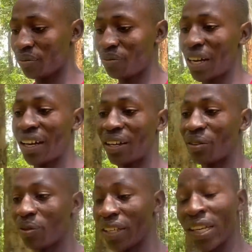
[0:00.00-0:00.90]
but
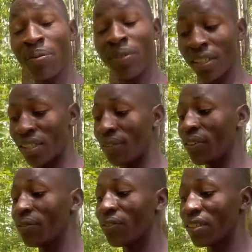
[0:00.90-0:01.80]
we kept
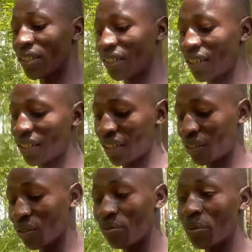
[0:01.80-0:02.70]
receiving visitors and
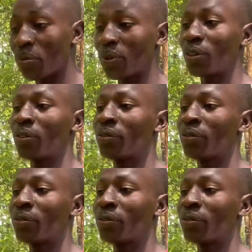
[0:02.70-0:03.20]
you people,